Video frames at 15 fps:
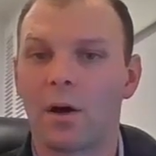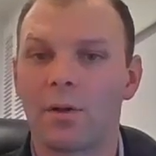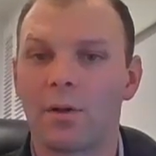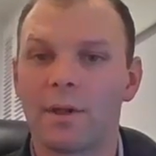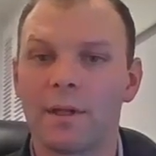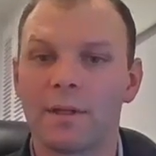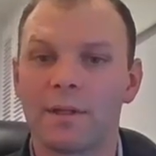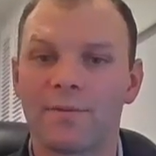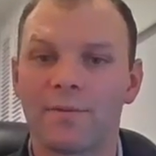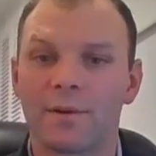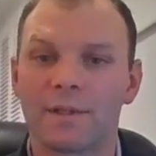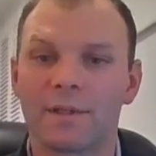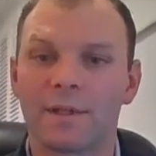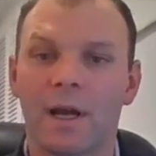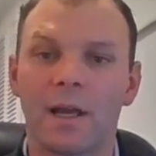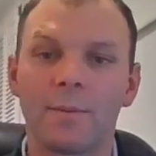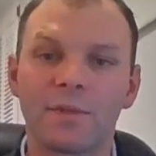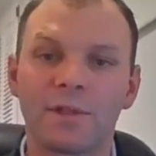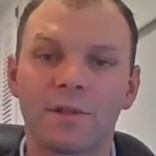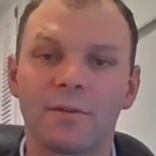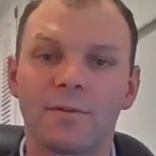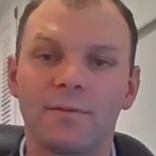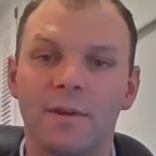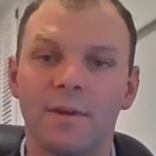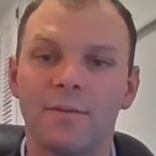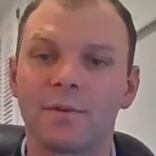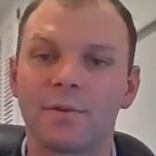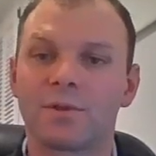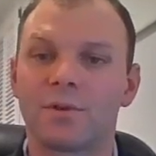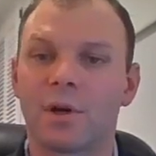All the different types of
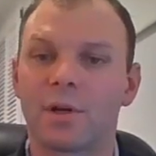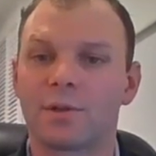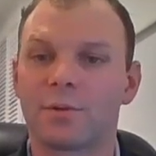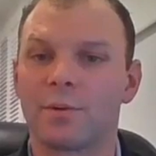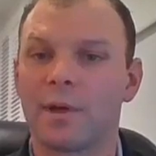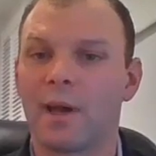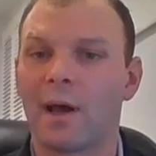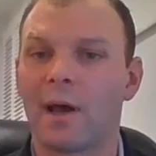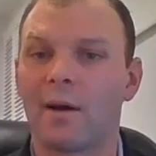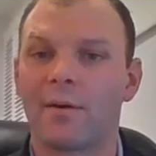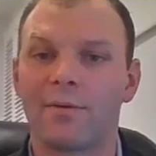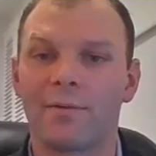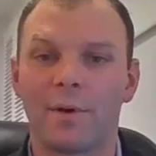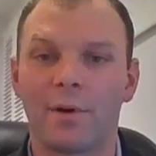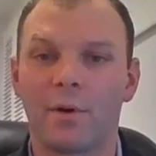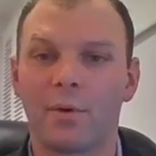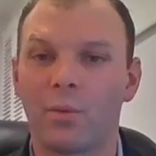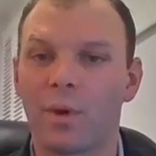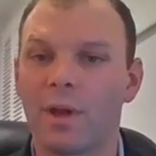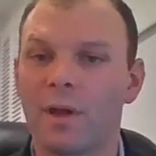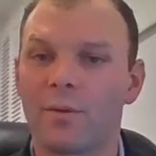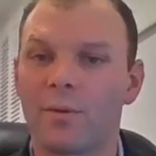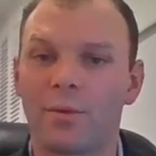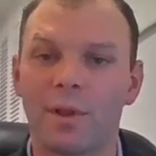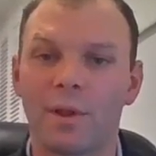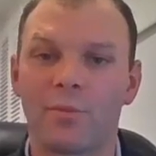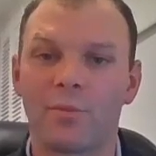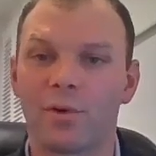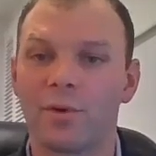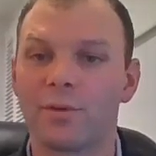infrastructure we have, wind
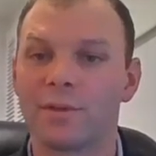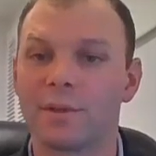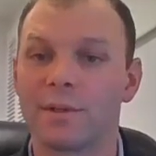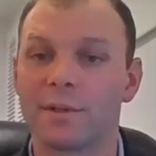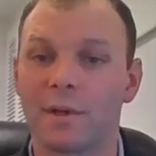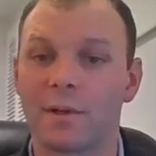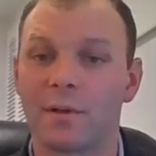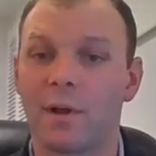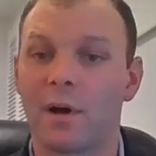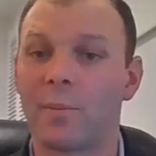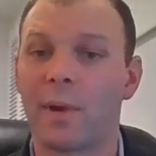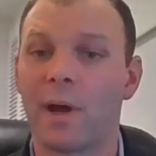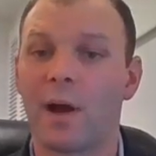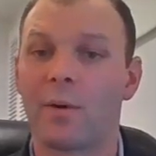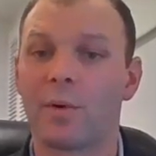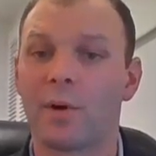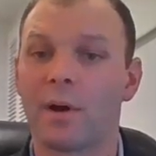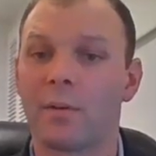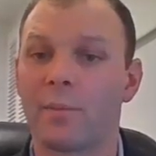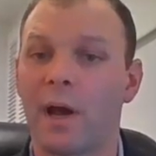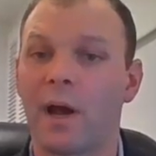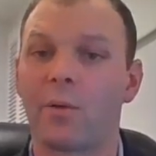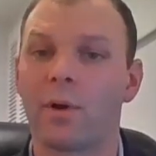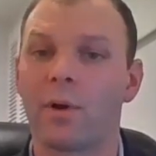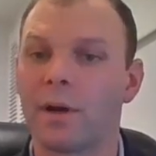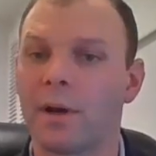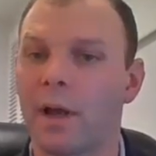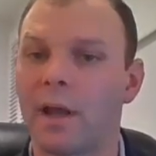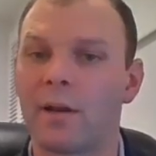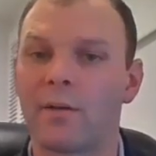really produces a lot of power
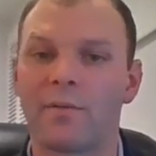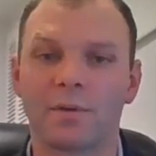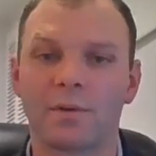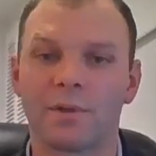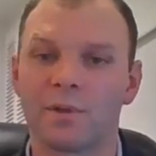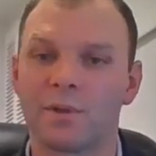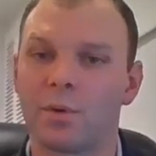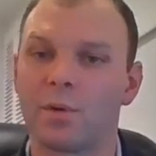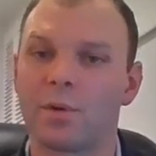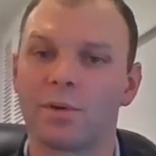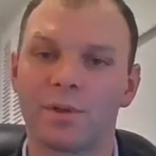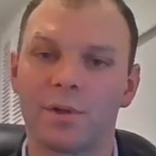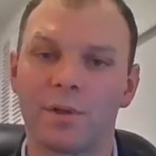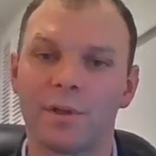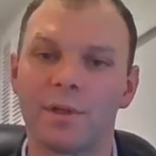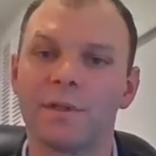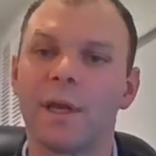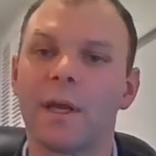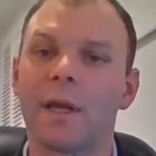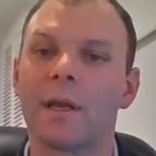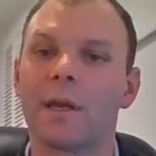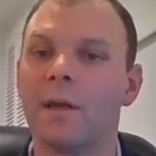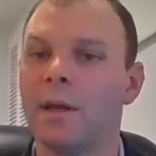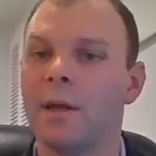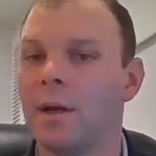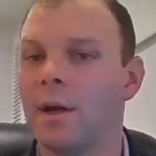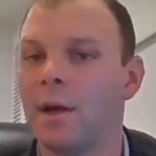at night versus solar during the day.